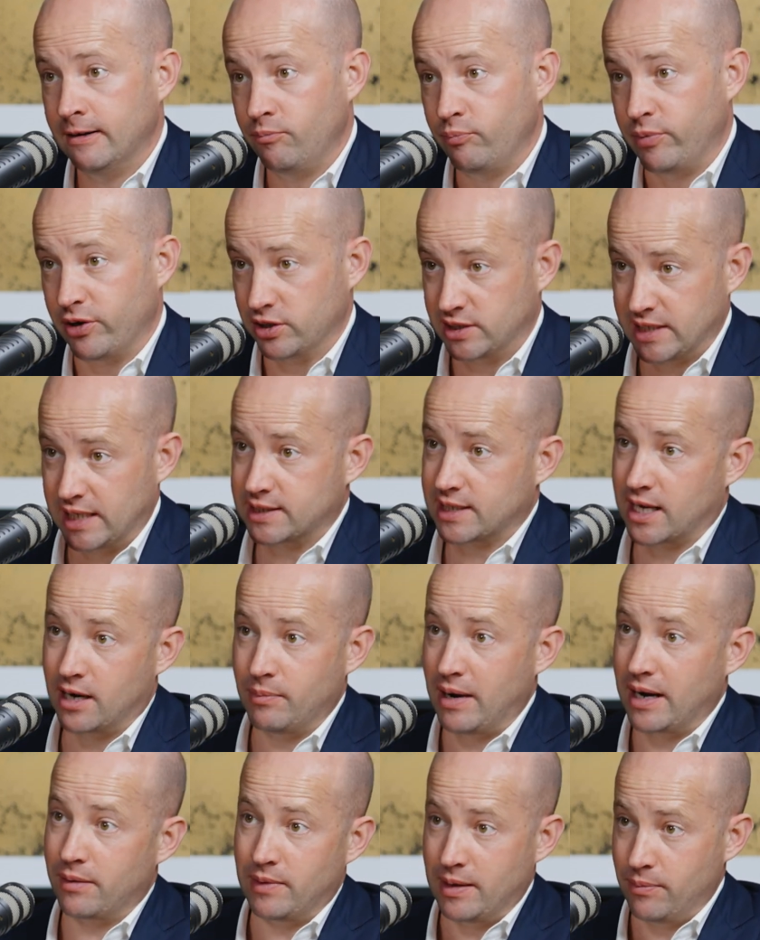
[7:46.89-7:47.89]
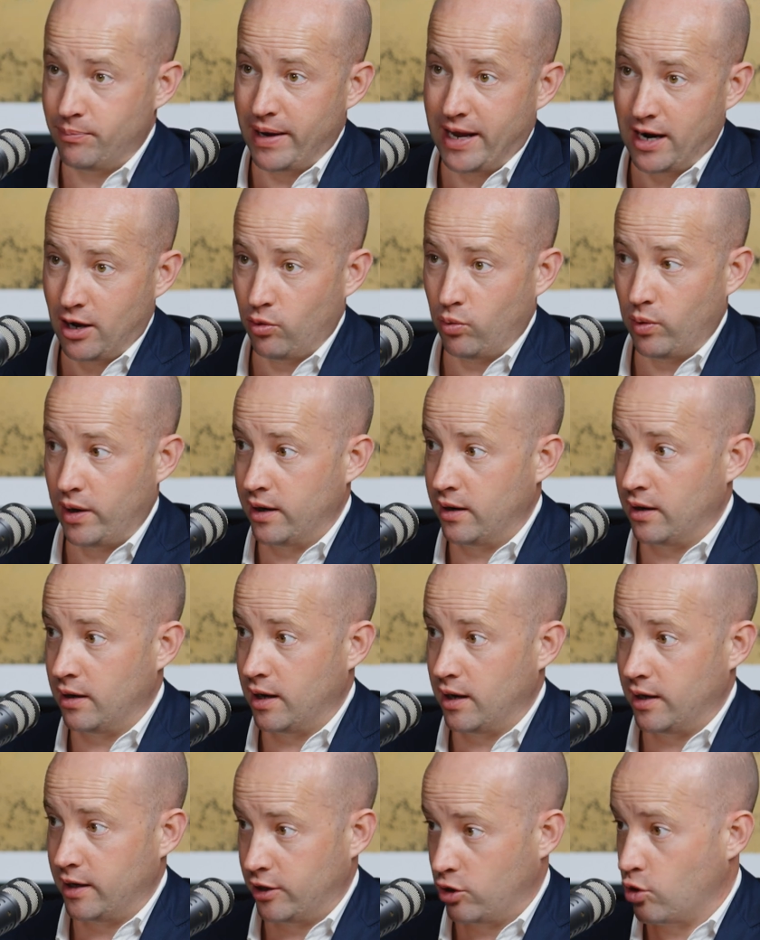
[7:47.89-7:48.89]
because that's going to make me better when
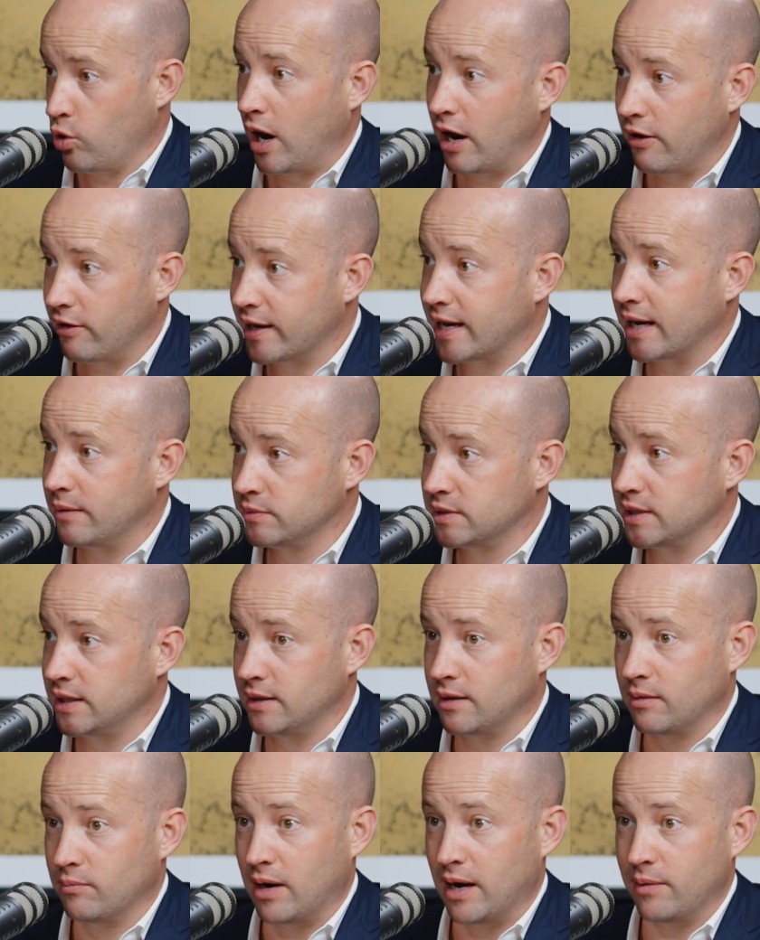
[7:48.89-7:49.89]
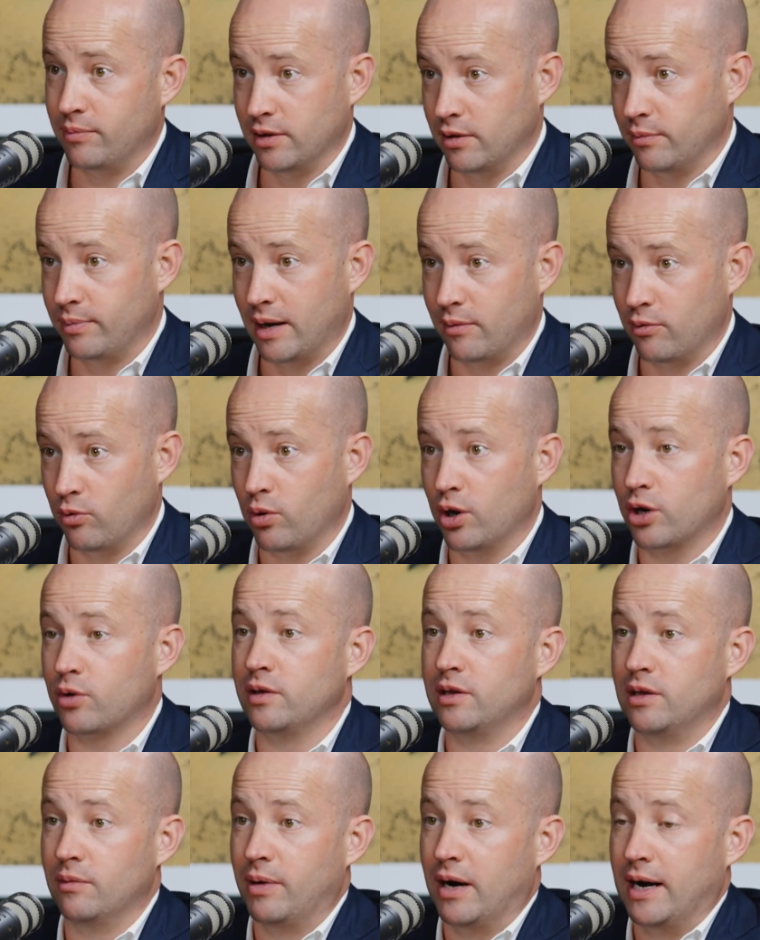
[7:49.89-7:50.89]
an inquiry comes in and might be able to work
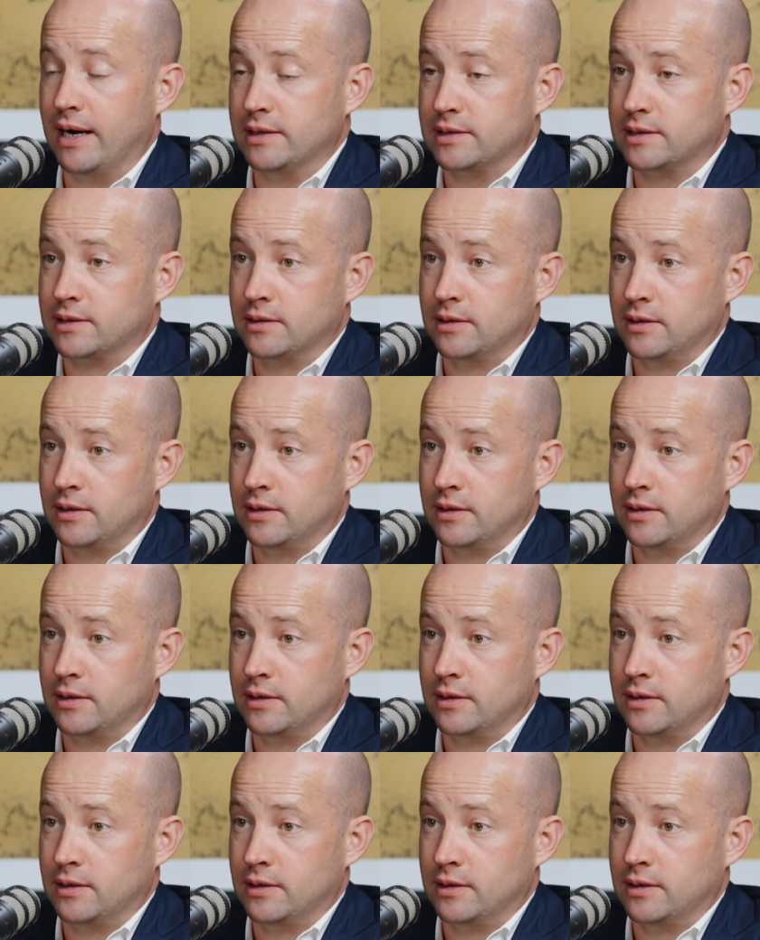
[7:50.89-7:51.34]
with the buyers?